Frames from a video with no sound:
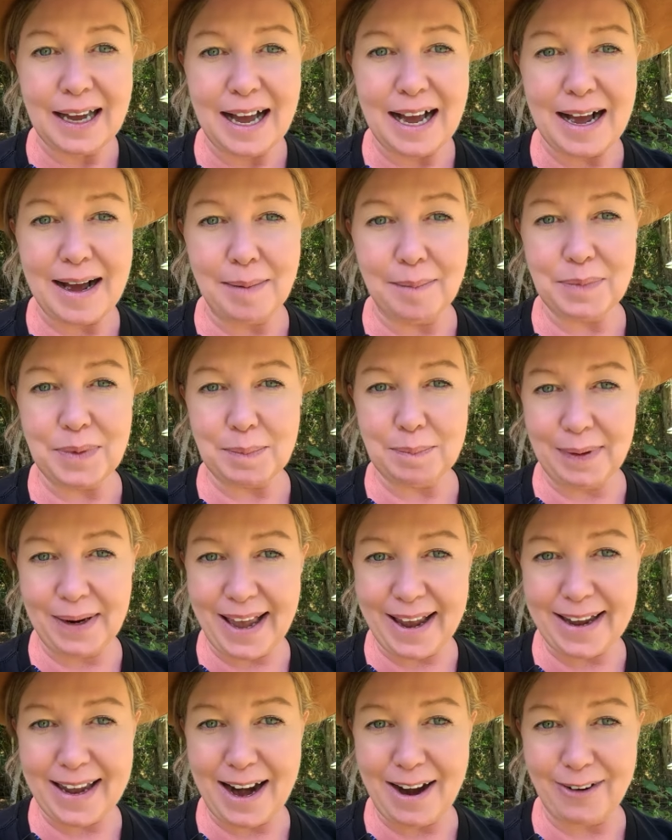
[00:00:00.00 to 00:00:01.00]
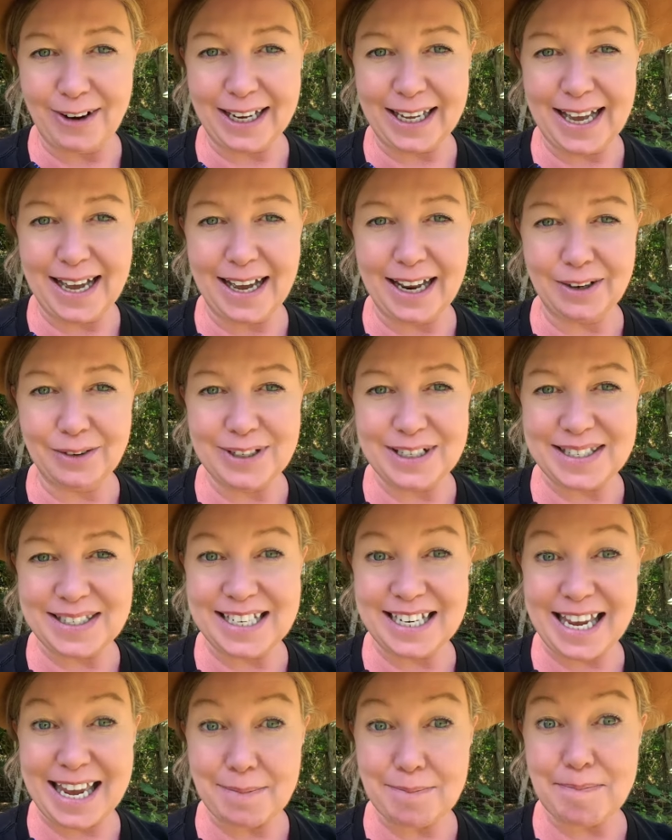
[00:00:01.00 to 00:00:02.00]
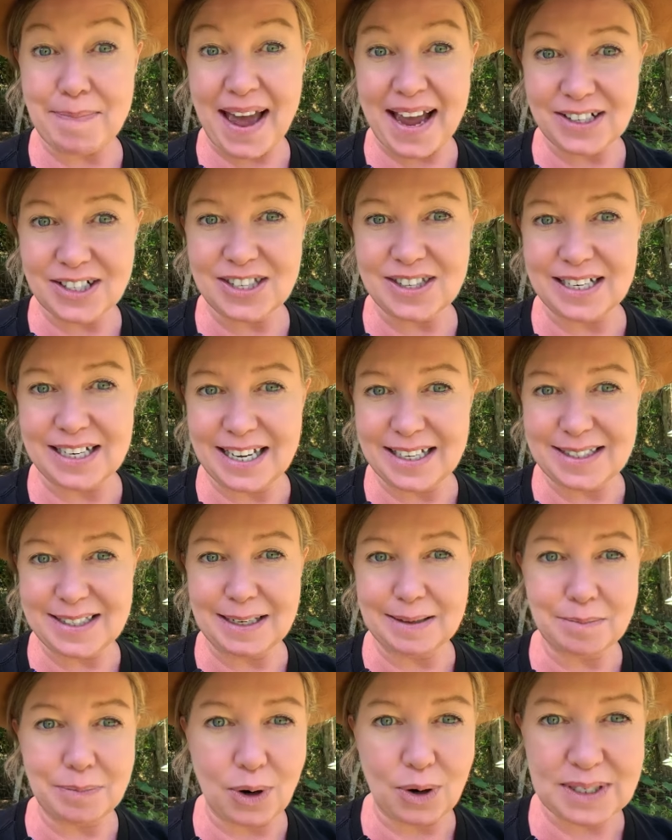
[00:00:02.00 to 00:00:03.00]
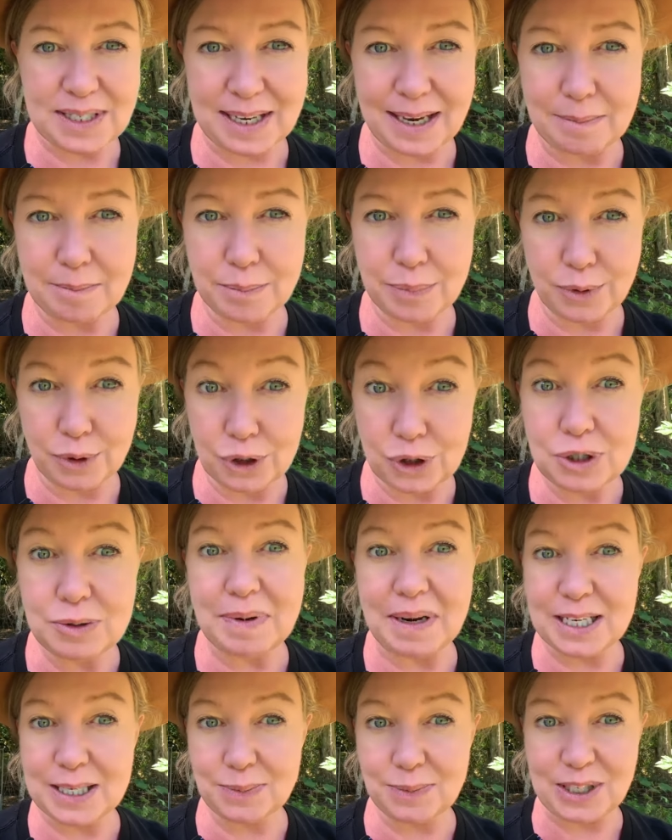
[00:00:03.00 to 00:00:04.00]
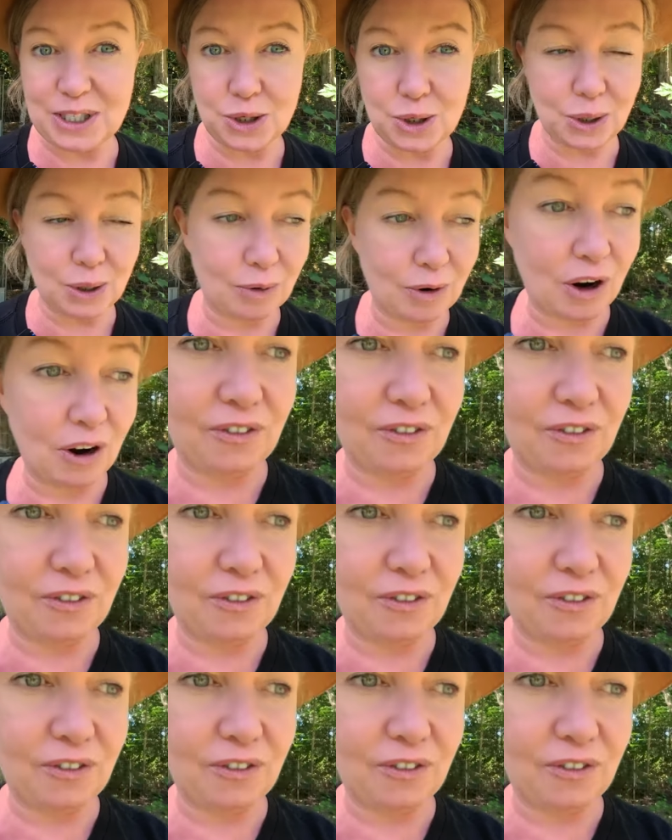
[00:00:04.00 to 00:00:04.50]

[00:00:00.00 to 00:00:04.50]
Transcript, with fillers: um, the black Araucana is to get back to the nesting box and brood because we took her